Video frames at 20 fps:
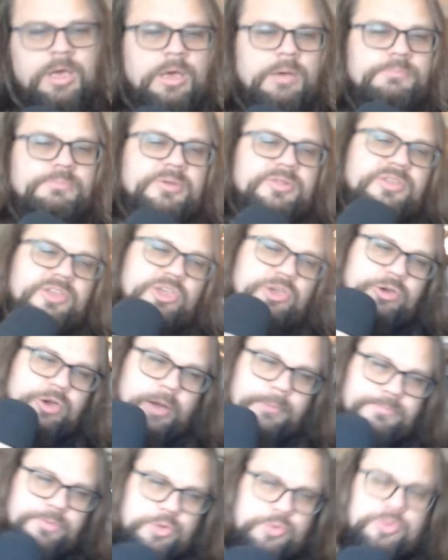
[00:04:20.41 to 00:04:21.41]
but then you
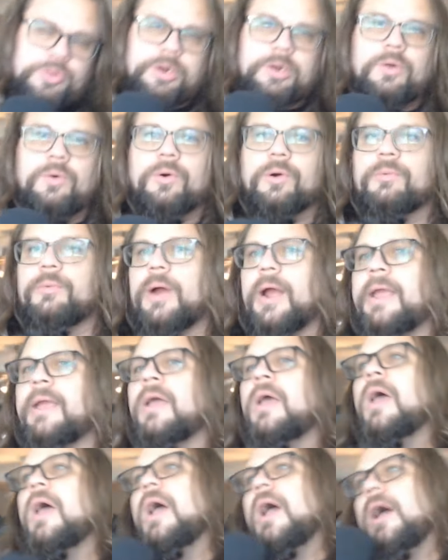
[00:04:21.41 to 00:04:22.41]
come through the lore, right?
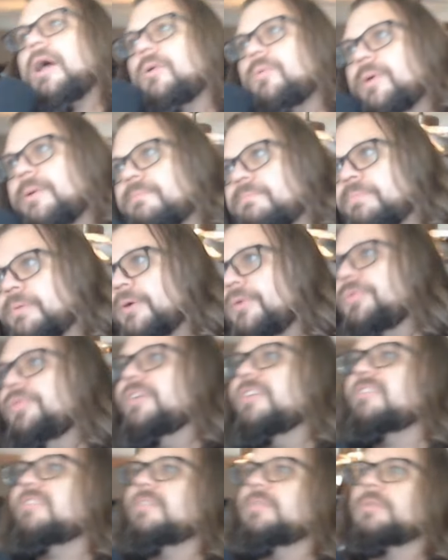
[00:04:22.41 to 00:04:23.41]
How do we build
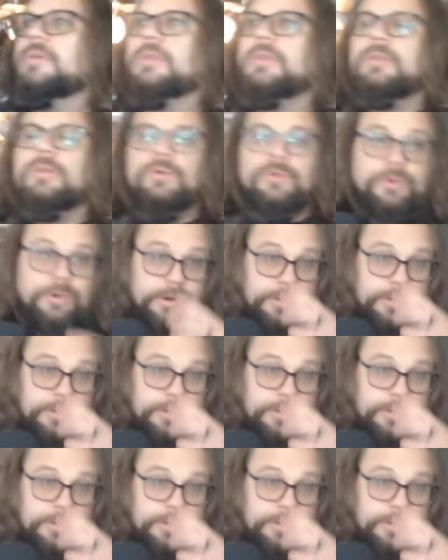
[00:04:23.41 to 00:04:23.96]
this in the lore?